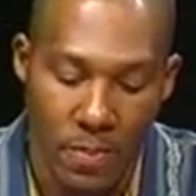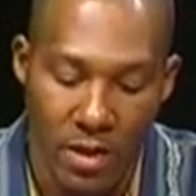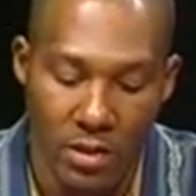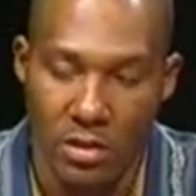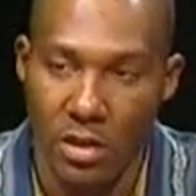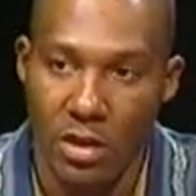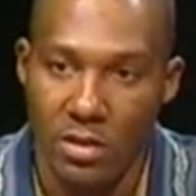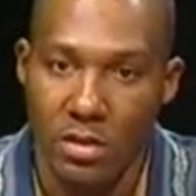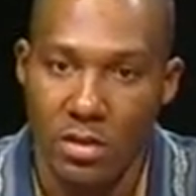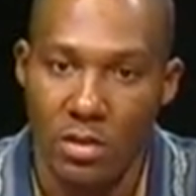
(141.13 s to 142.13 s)

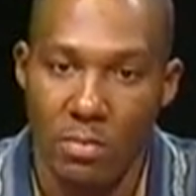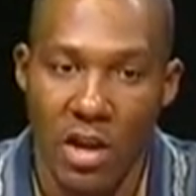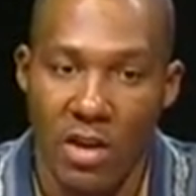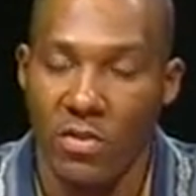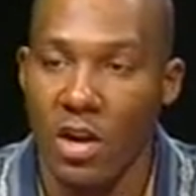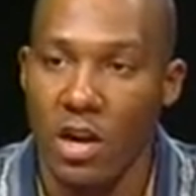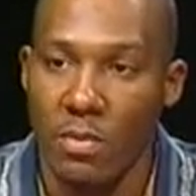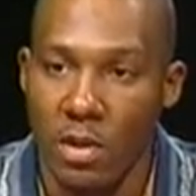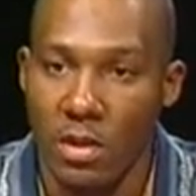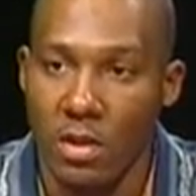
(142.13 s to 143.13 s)
adjust to my
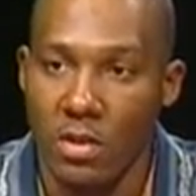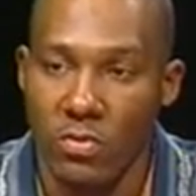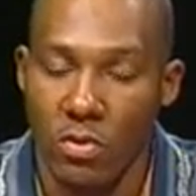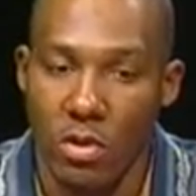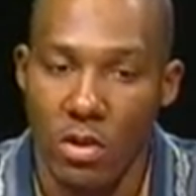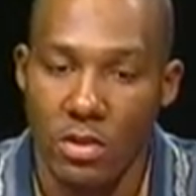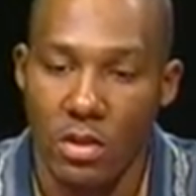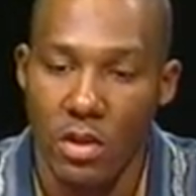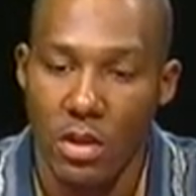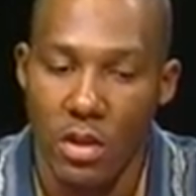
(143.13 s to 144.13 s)
environment as far as
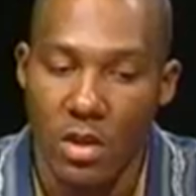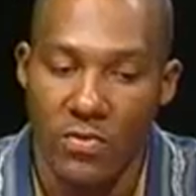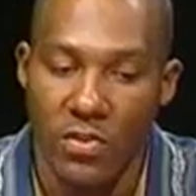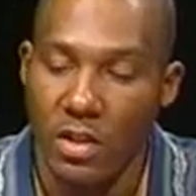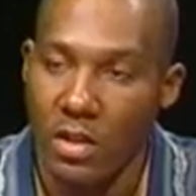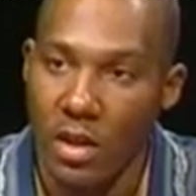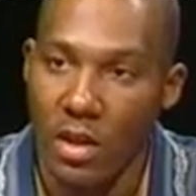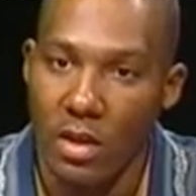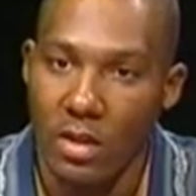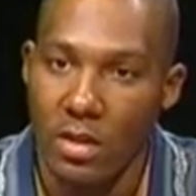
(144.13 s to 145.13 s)
fitting in.